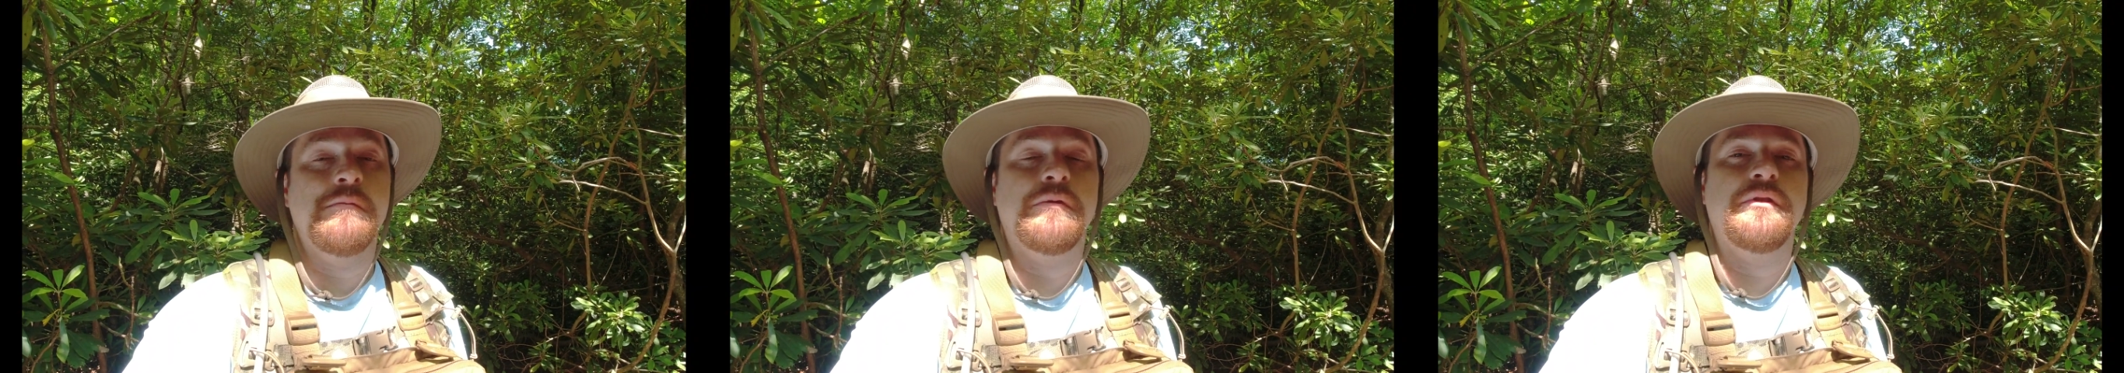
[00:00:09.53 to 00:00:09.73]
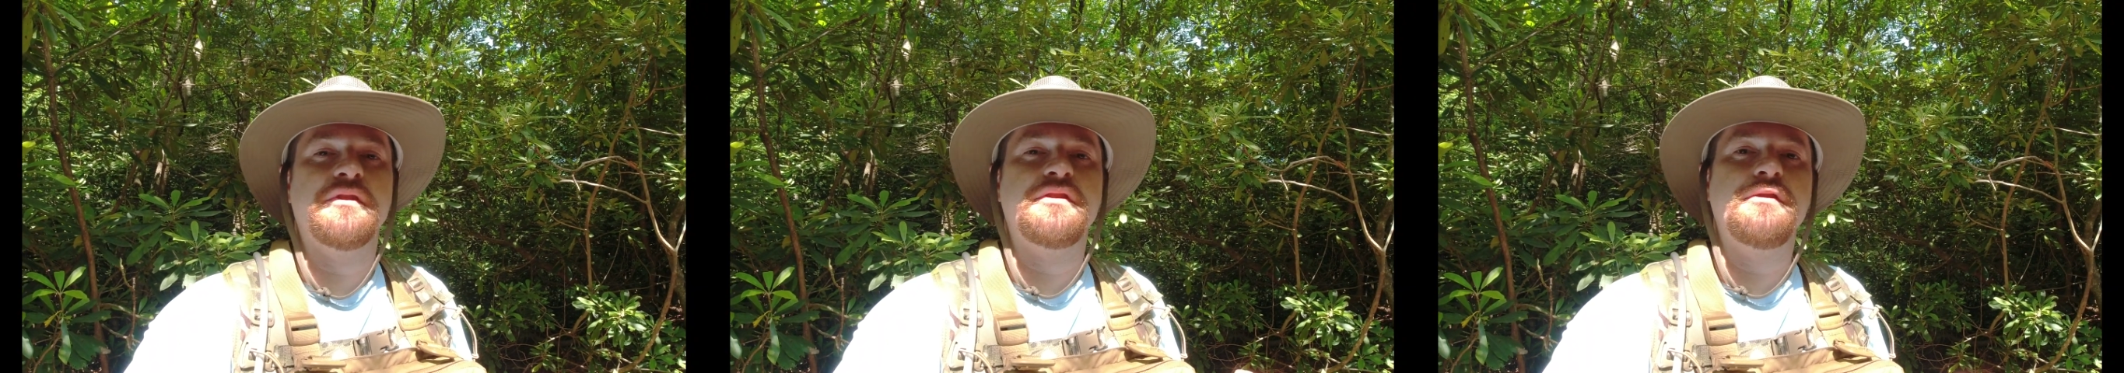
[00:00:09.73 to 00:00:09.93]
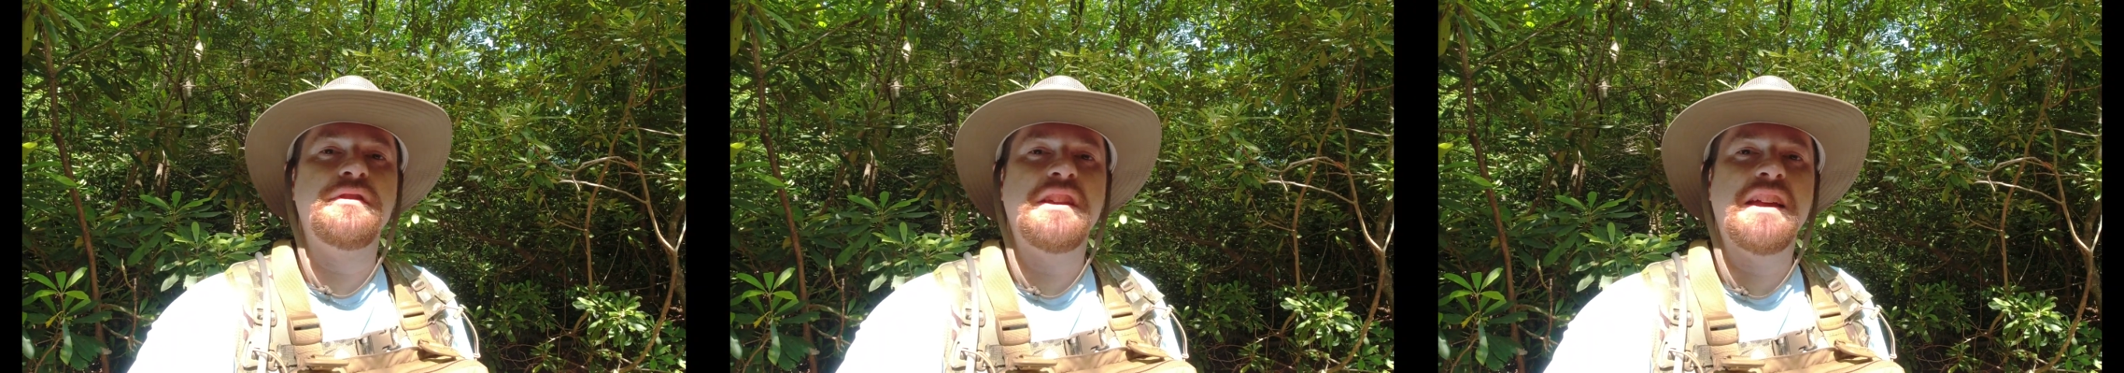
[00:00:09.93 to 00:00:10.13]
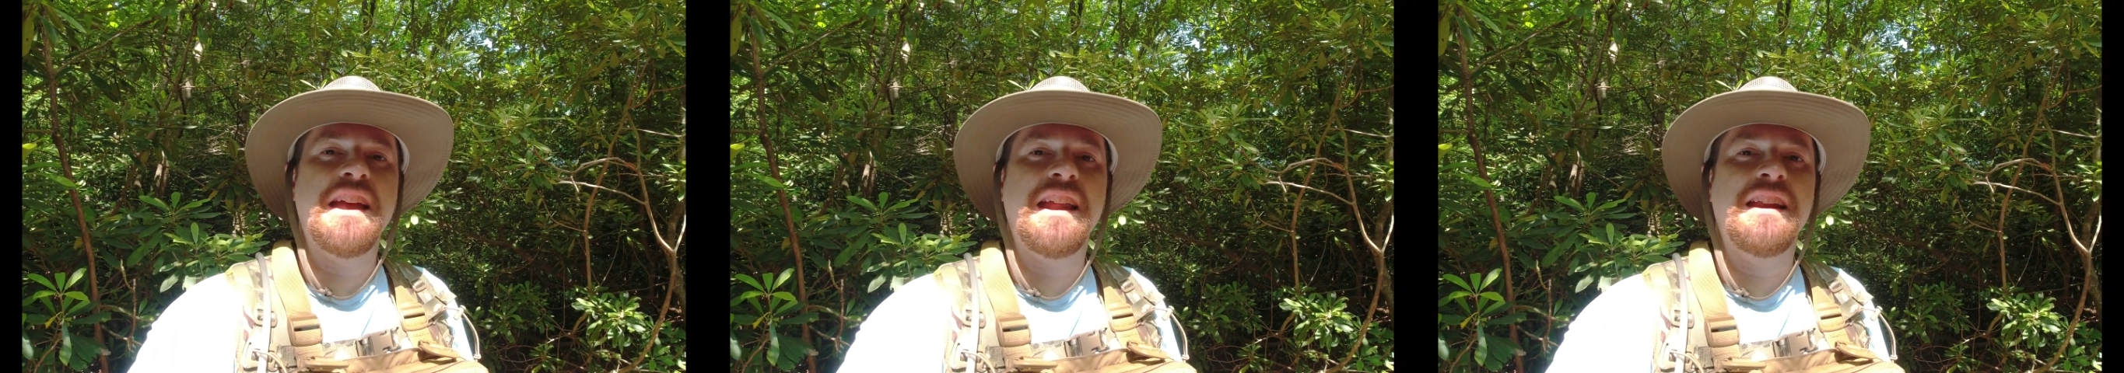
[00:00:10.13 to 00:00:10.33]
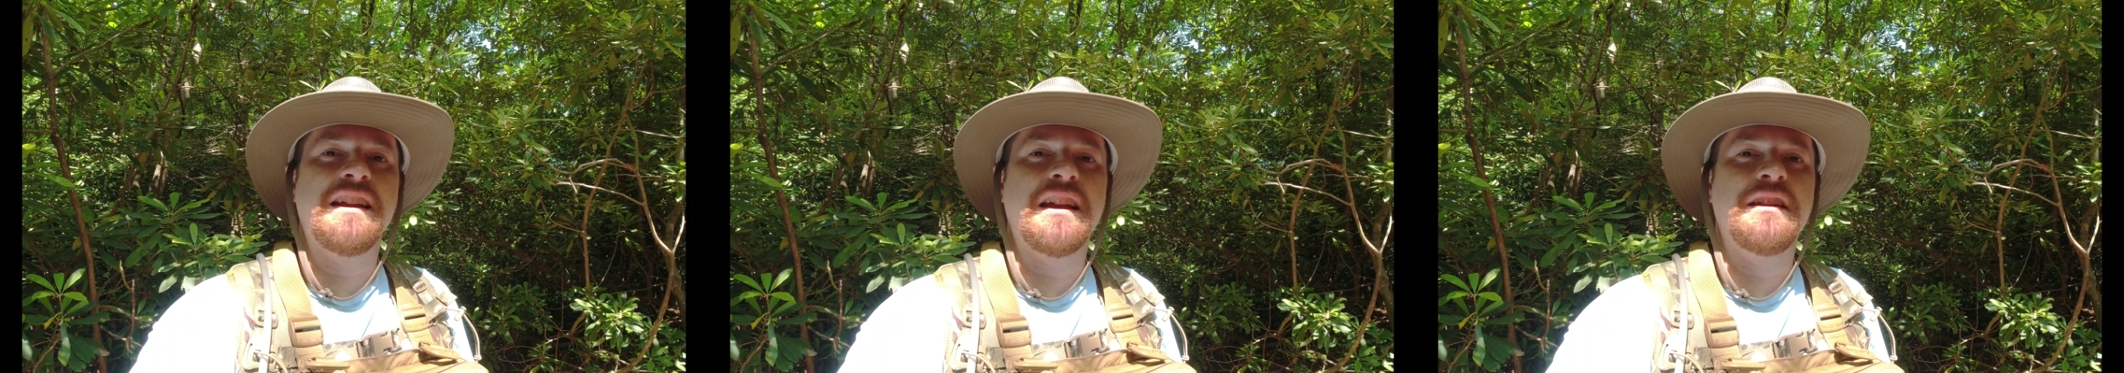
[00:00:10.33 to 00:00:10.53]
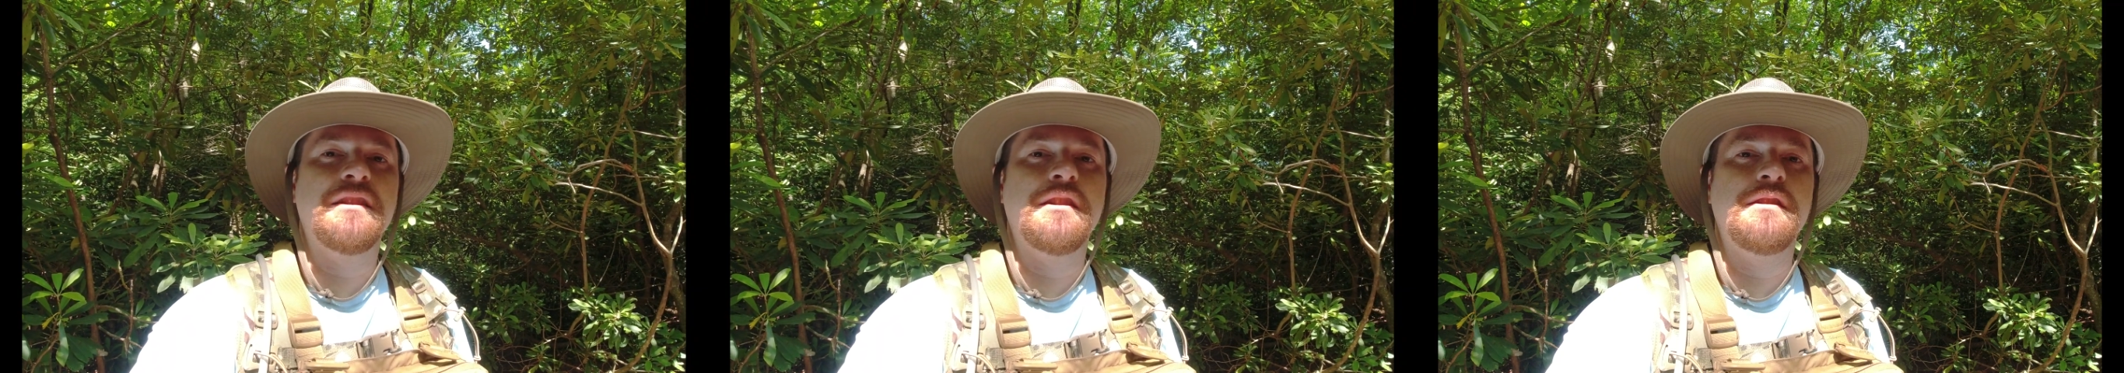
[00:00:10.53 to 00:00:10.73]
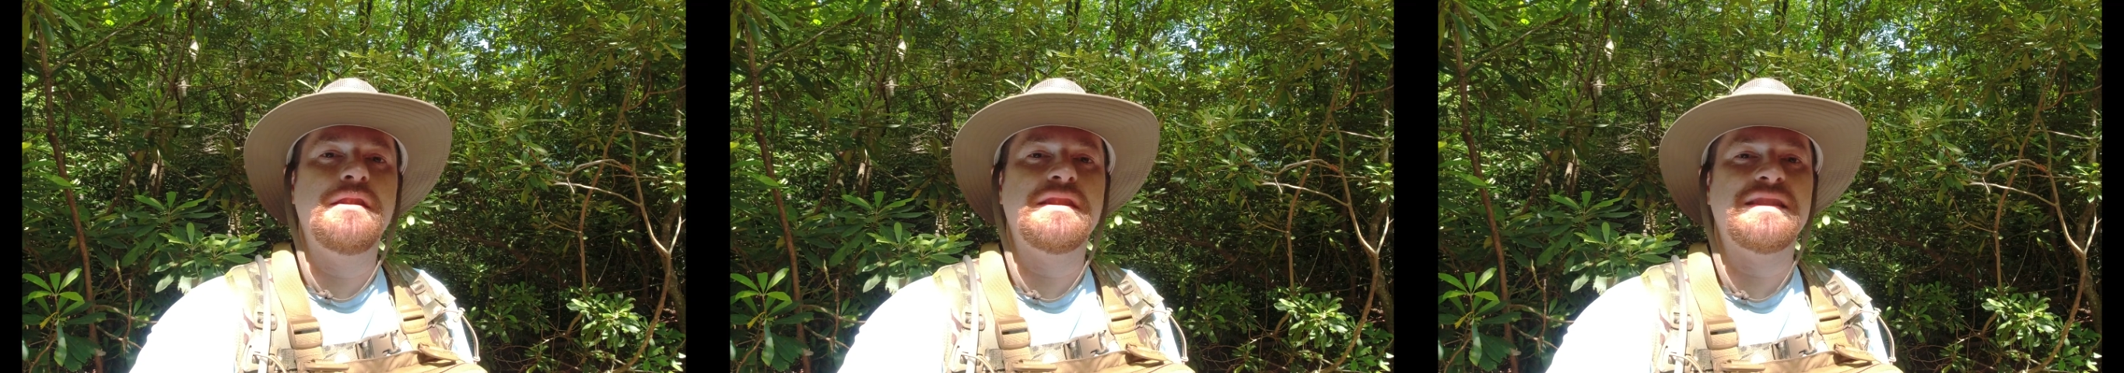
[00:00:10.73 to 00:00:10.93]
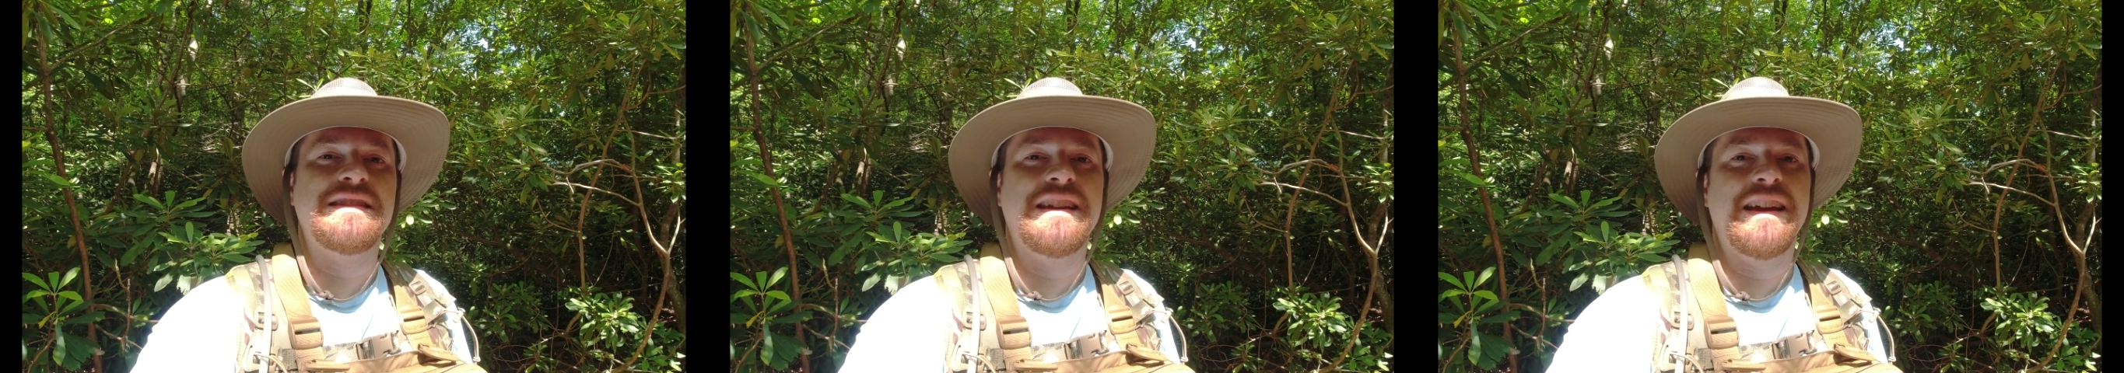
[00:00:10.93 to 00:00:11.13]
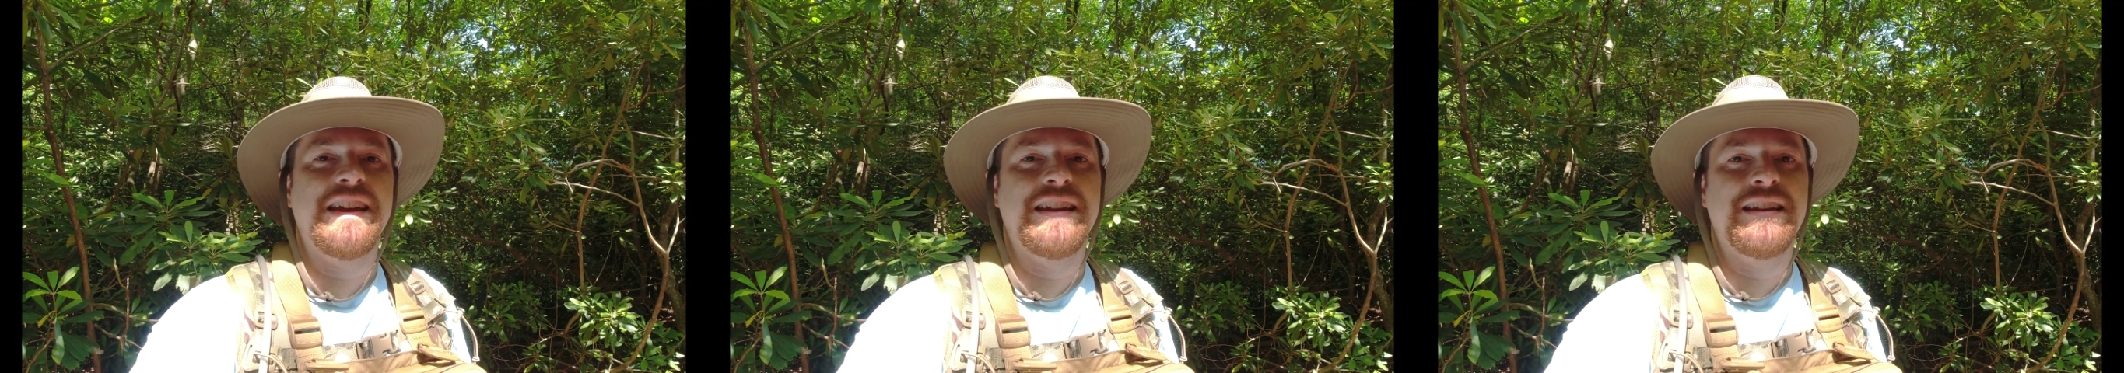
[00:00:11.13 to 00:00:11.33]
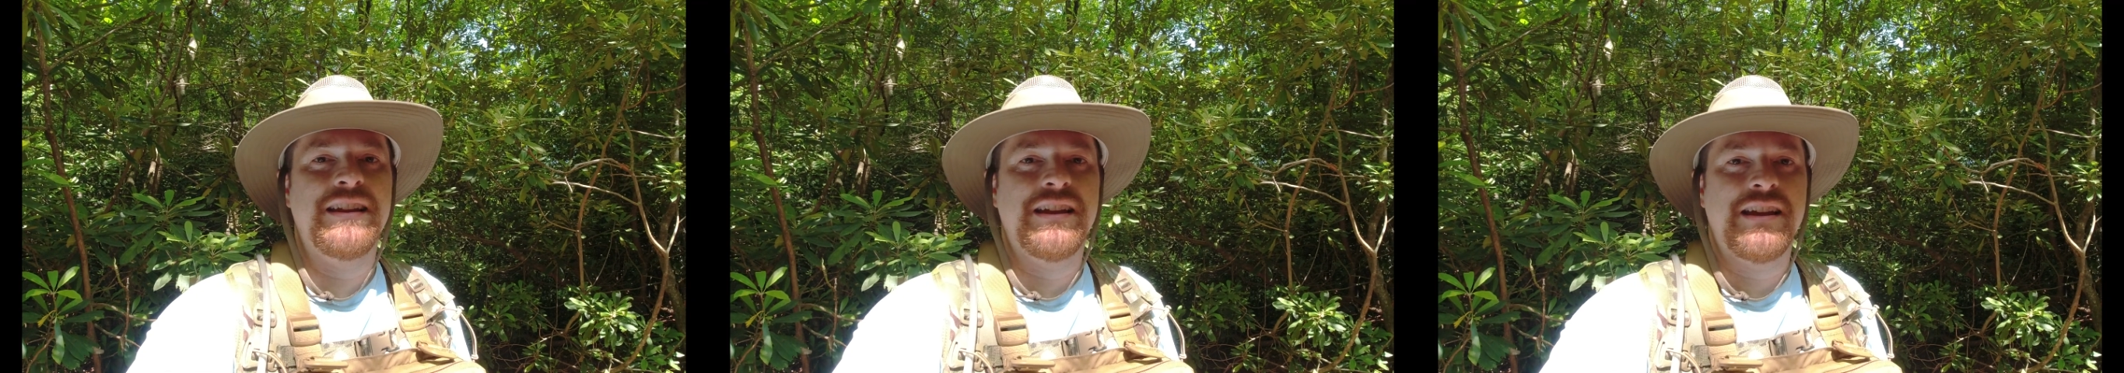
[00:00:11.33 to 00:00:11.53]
When I was doing the editing, I noticed that